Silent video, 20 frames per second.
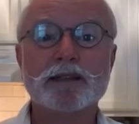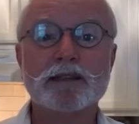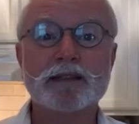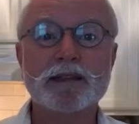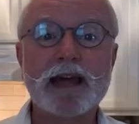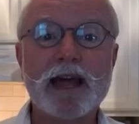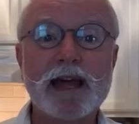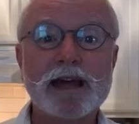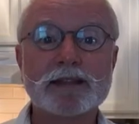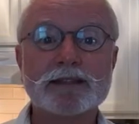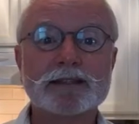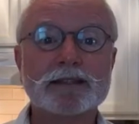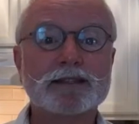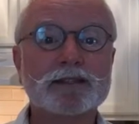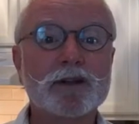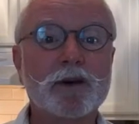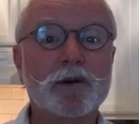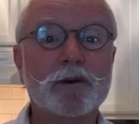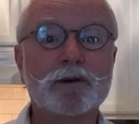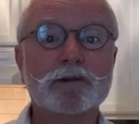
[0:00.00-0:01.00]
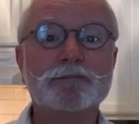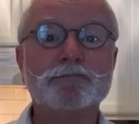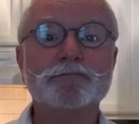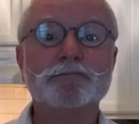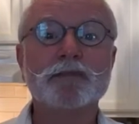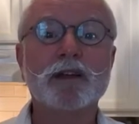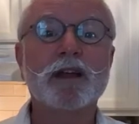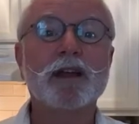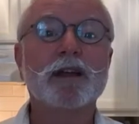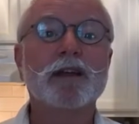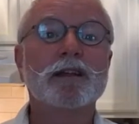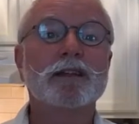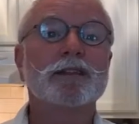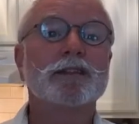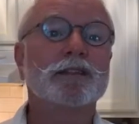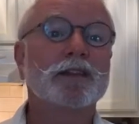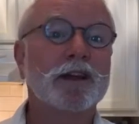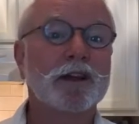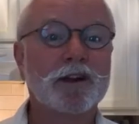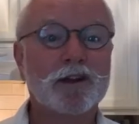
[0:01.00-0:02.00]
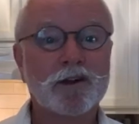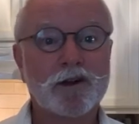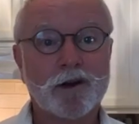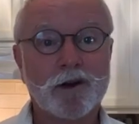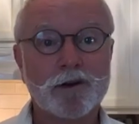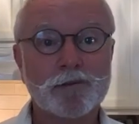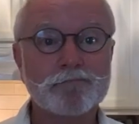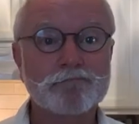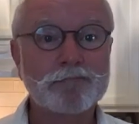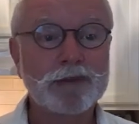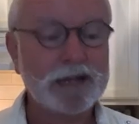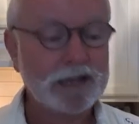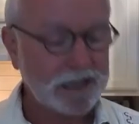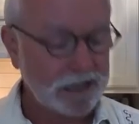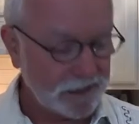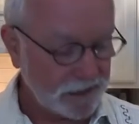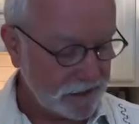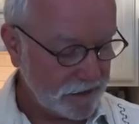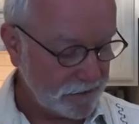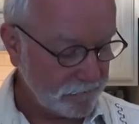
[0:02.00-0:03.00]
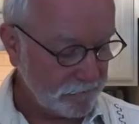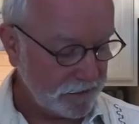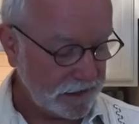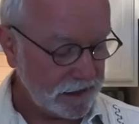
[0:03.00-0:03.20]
in that. So there are many